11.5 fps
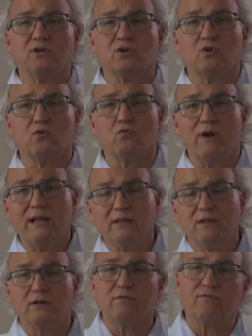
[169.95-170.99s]

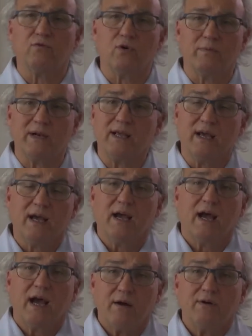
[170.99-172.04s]
correct the deformity
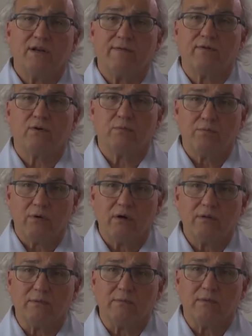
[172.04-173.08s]
are a difficult
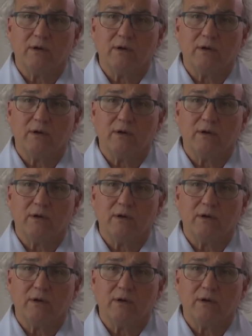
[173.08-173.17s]
problem.